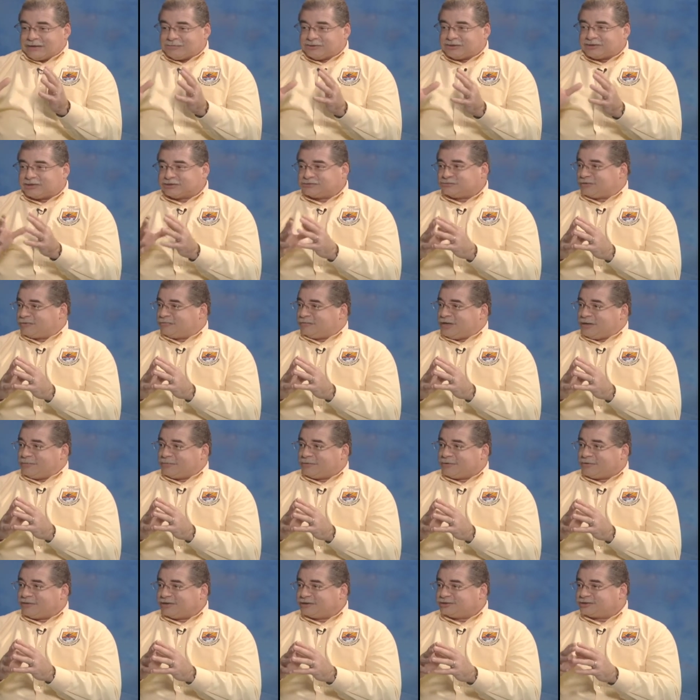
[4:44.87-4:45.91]
keep in touch with
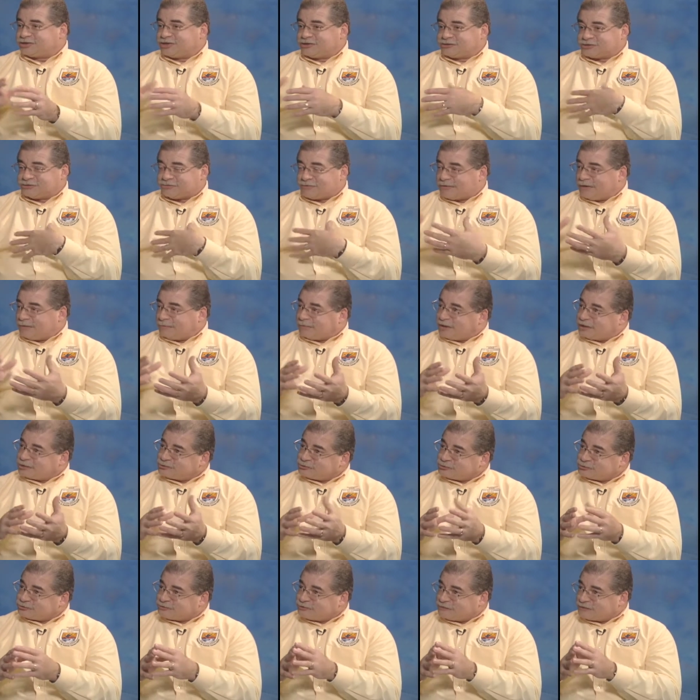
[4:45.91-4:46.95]
people and share some of my
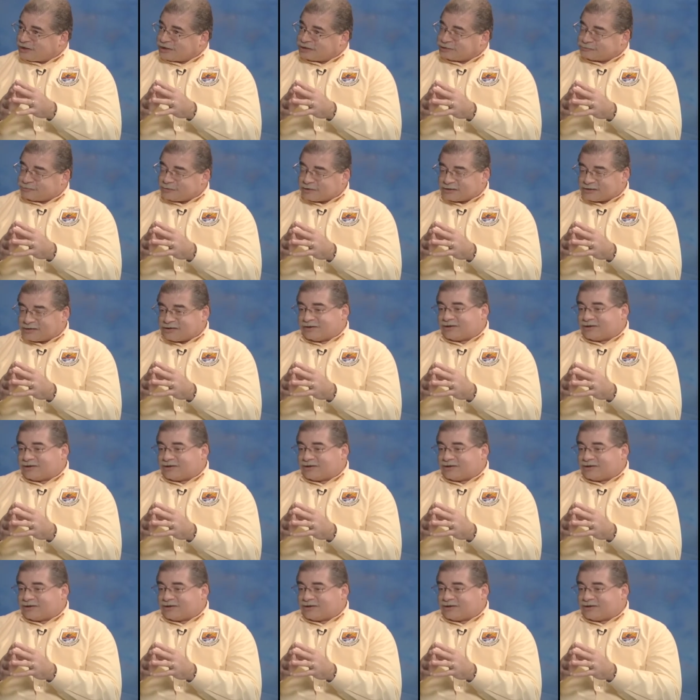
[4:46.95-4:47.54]
pictures through Facebook.